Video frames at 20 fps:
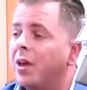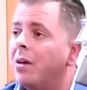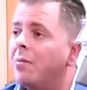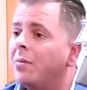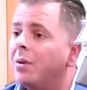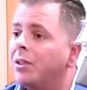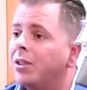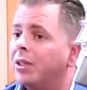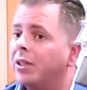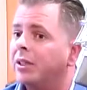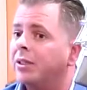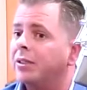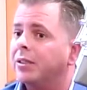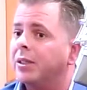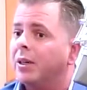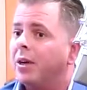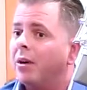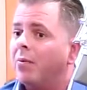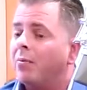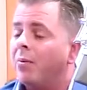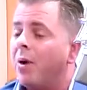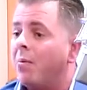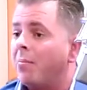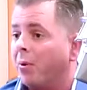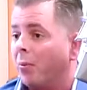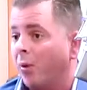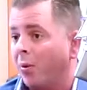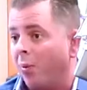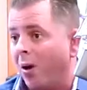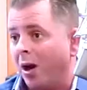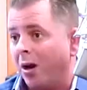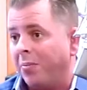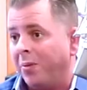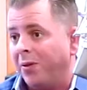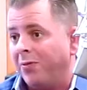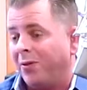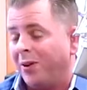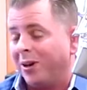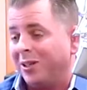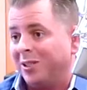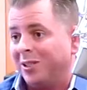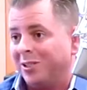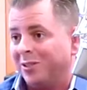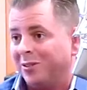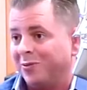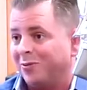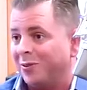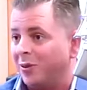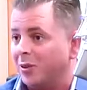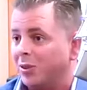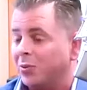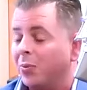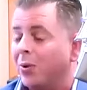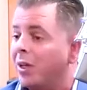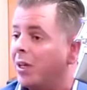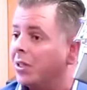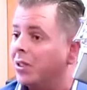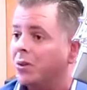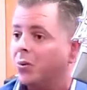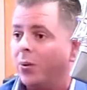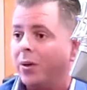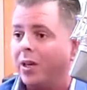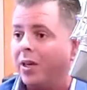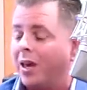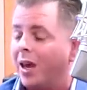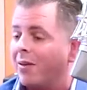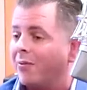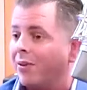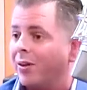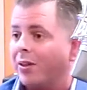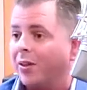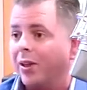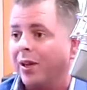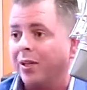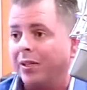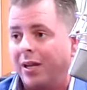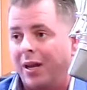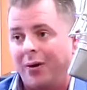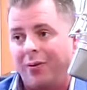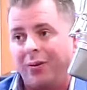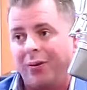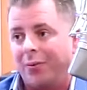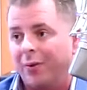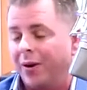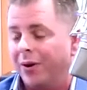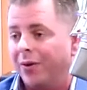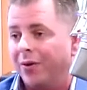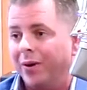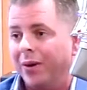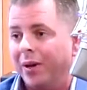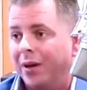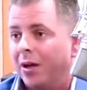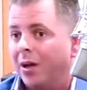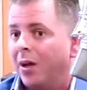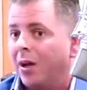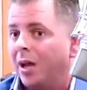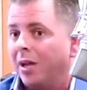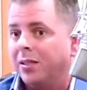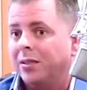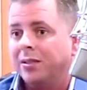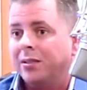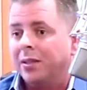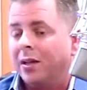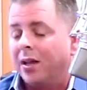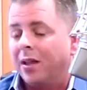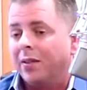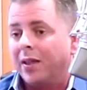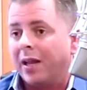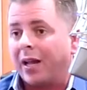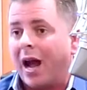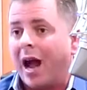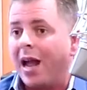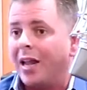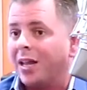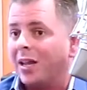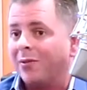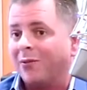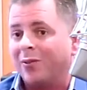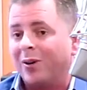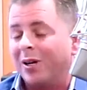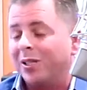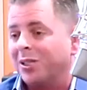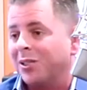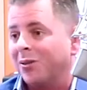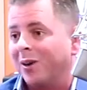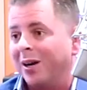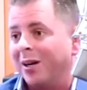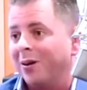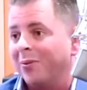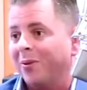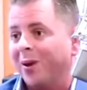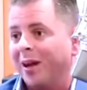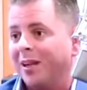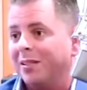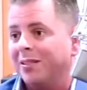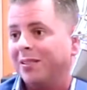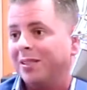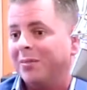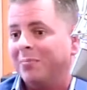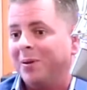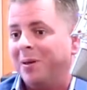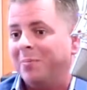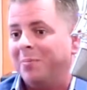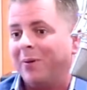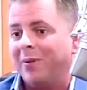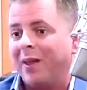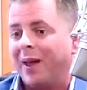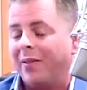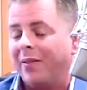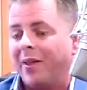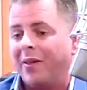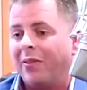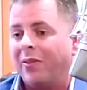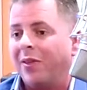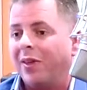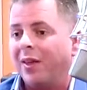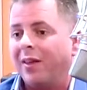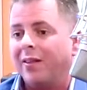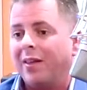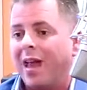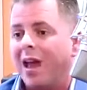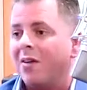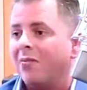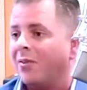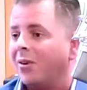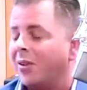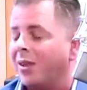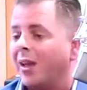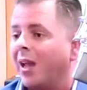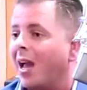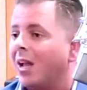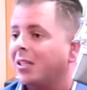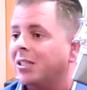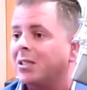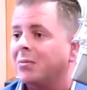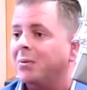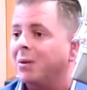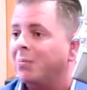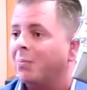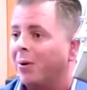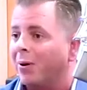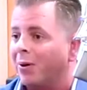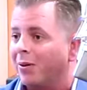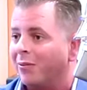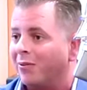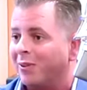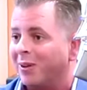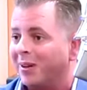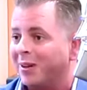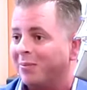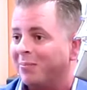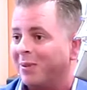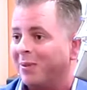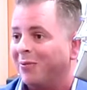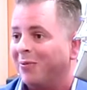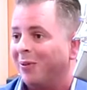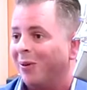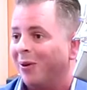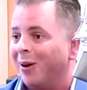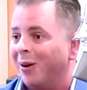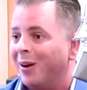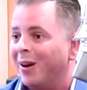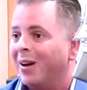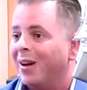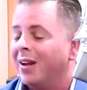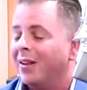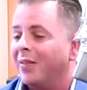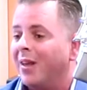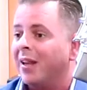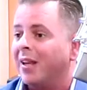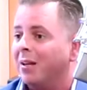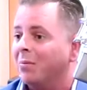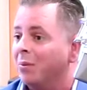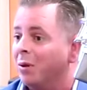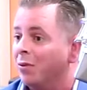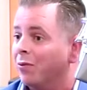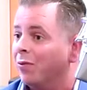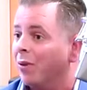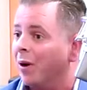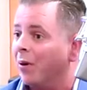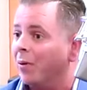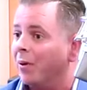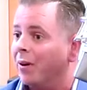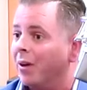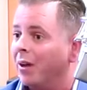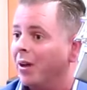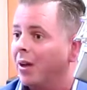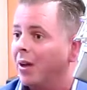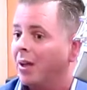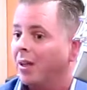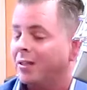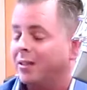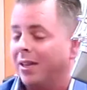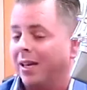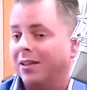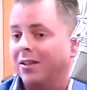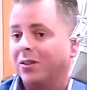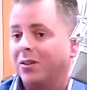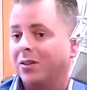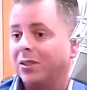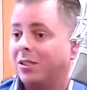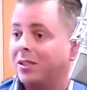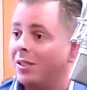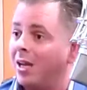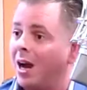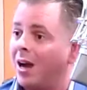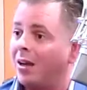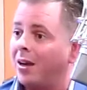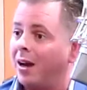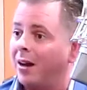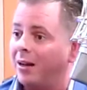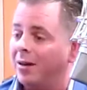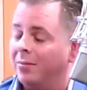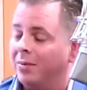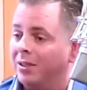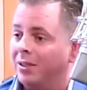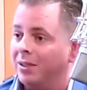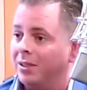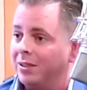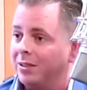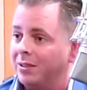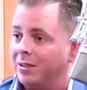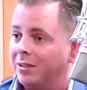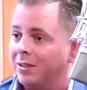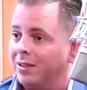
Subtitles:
images, remember, we want to be functional first. We could tweak everything down the road. It's like, I get frustrated when I see people that they think everything has to be perfect before they can move forward. It's like they're stuck on images.